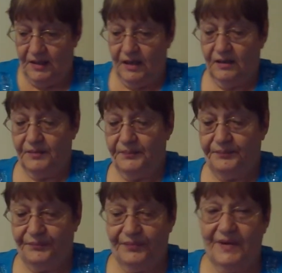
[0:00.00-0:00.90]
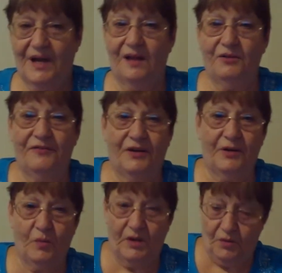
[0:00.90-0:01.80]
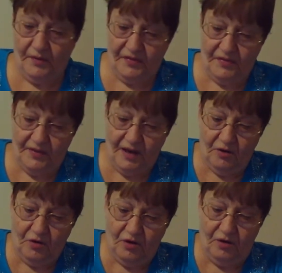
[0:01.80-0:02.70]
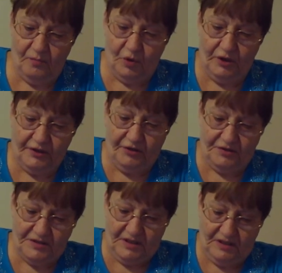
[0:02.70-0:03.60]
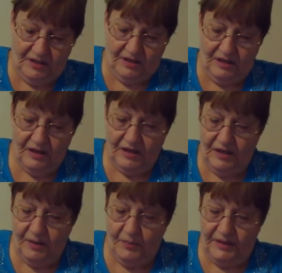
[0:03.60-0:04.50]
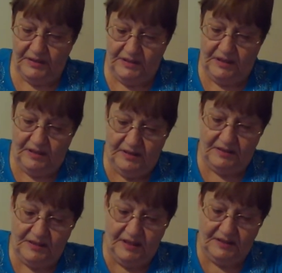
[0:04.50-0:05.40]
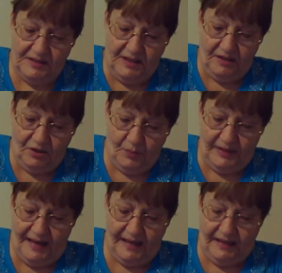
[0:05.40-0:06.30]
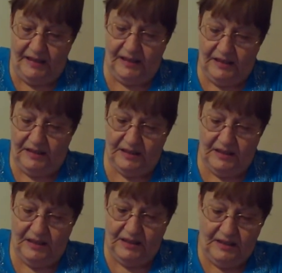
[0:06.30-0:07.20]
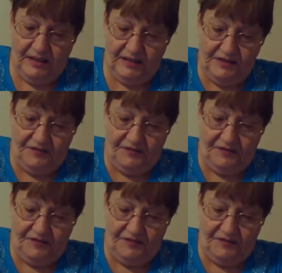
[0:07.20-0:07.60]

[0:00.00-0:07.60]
um, color very well with alcohol markers, but the tuxedo black ink is